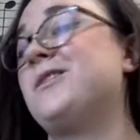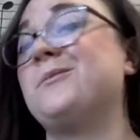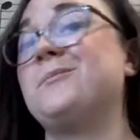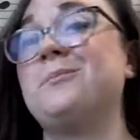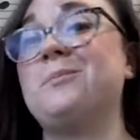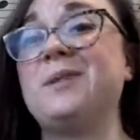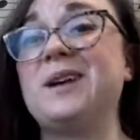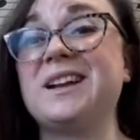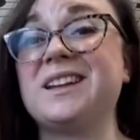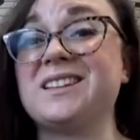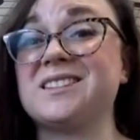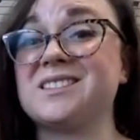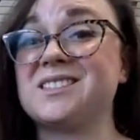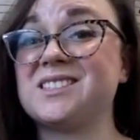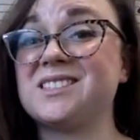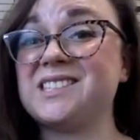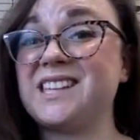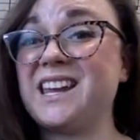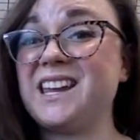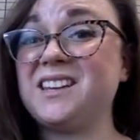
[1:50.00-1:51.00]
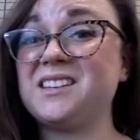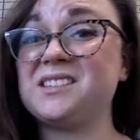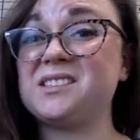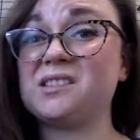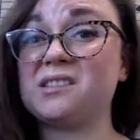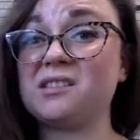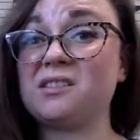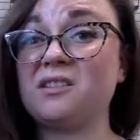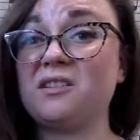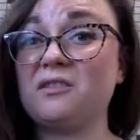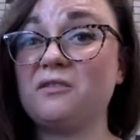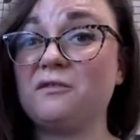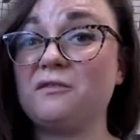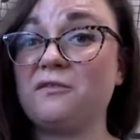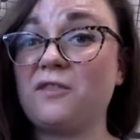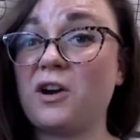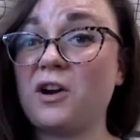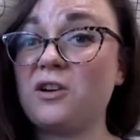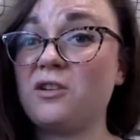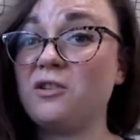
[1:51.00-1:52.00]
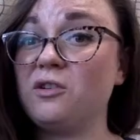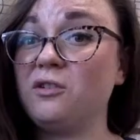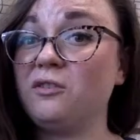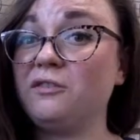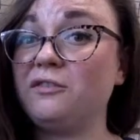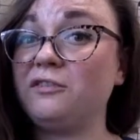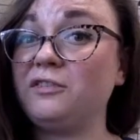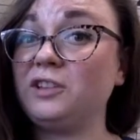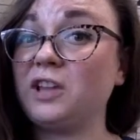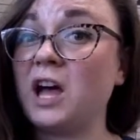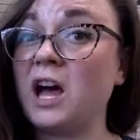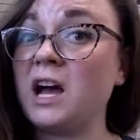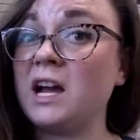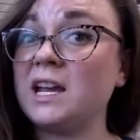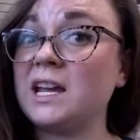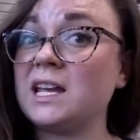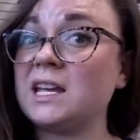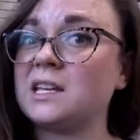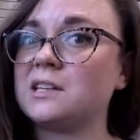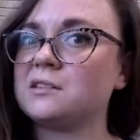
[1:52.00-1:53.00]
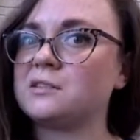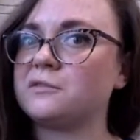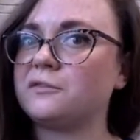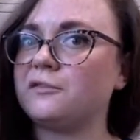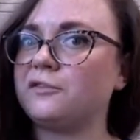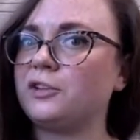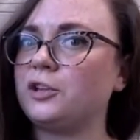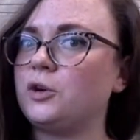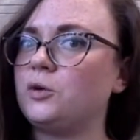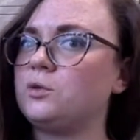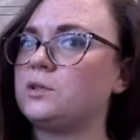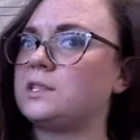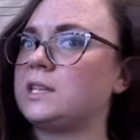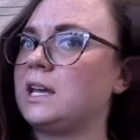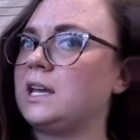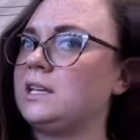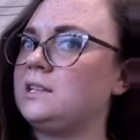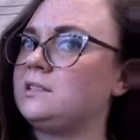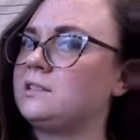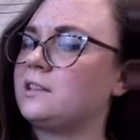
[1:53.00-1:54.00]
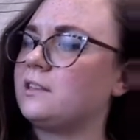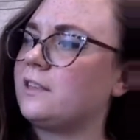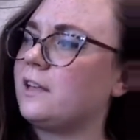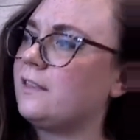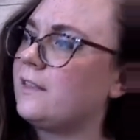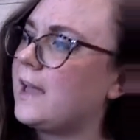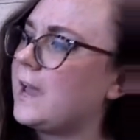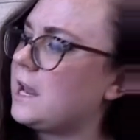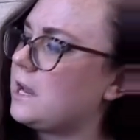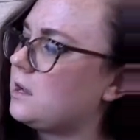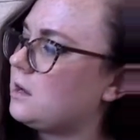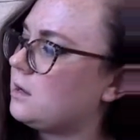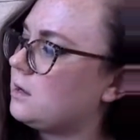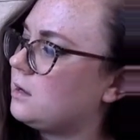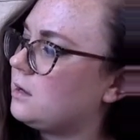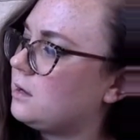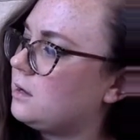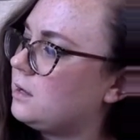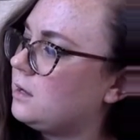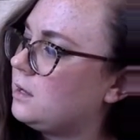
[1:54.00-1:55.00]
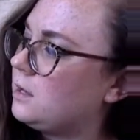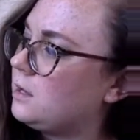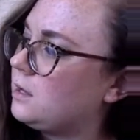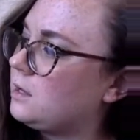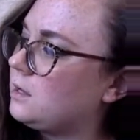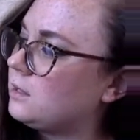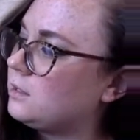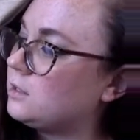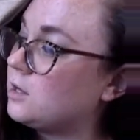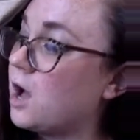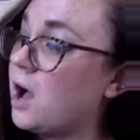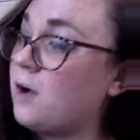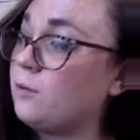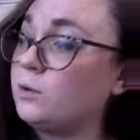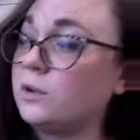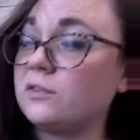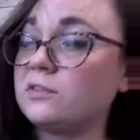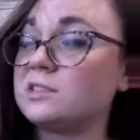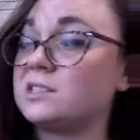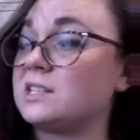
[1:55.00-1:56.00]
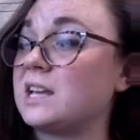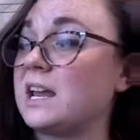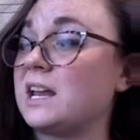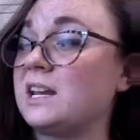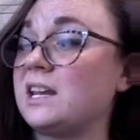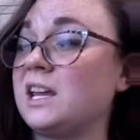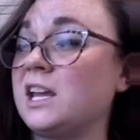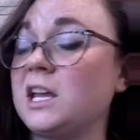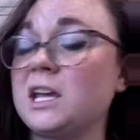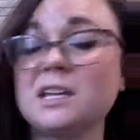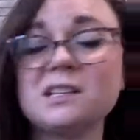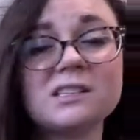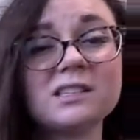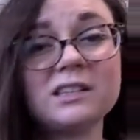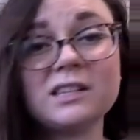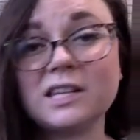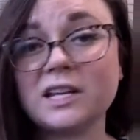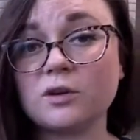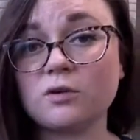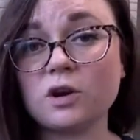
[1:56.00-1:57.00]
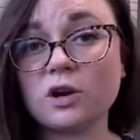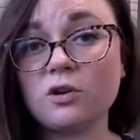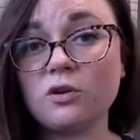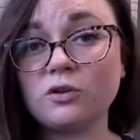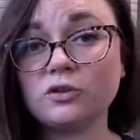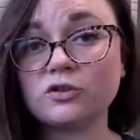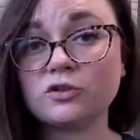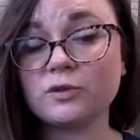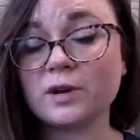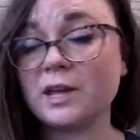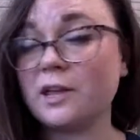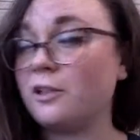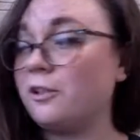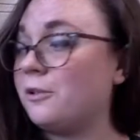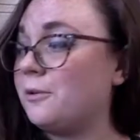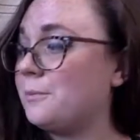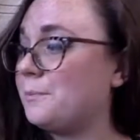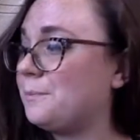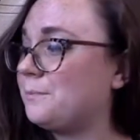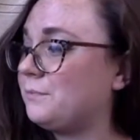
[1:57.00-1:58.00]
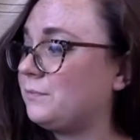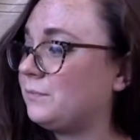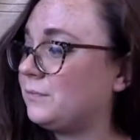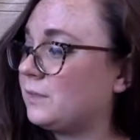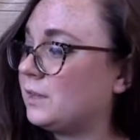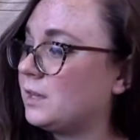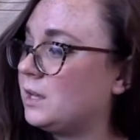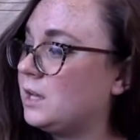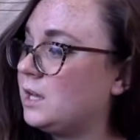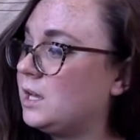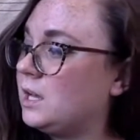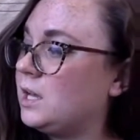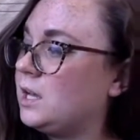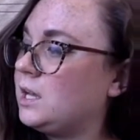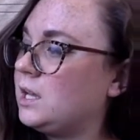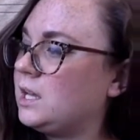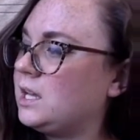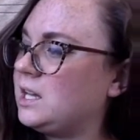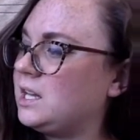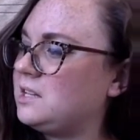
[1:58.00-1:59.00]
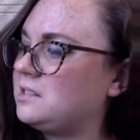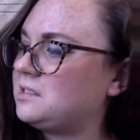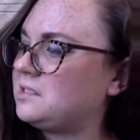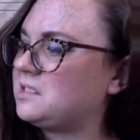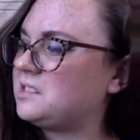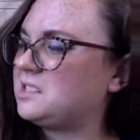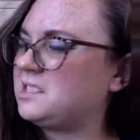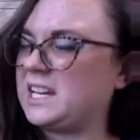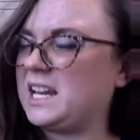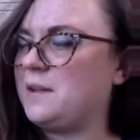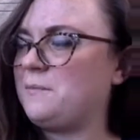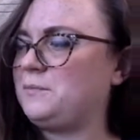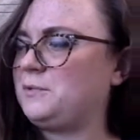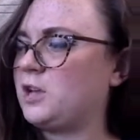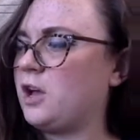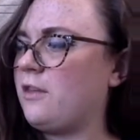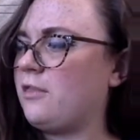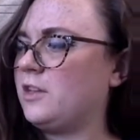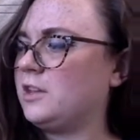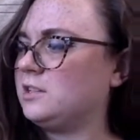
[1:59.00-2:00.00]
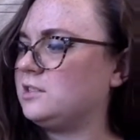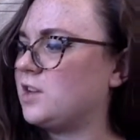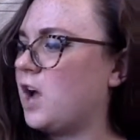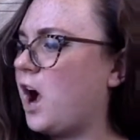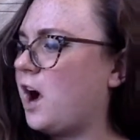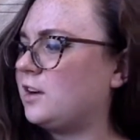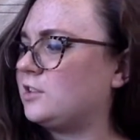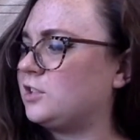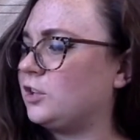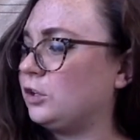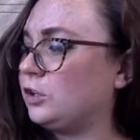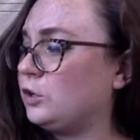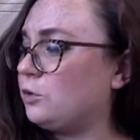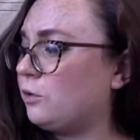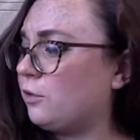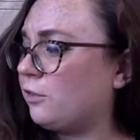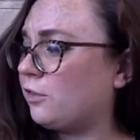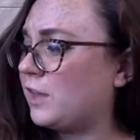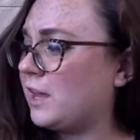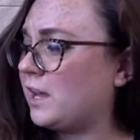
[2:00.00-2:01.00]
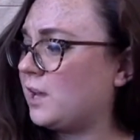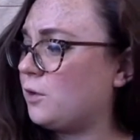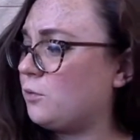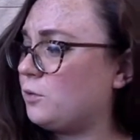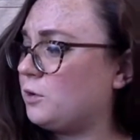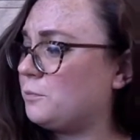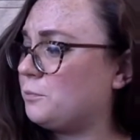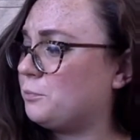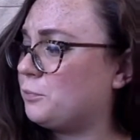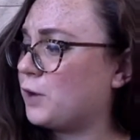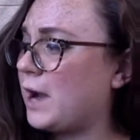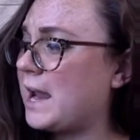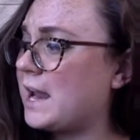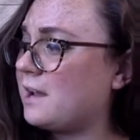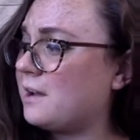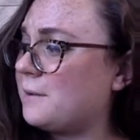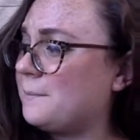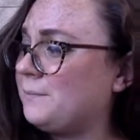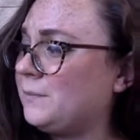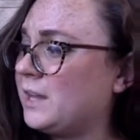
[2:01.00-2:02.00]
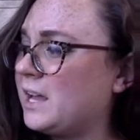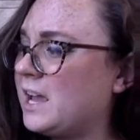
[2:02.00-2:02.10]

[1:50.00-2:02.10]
But at six, Farkle flung his flute into the lake notwithstanding its lyrical trill. He stamped on the dock till you'd think it would break.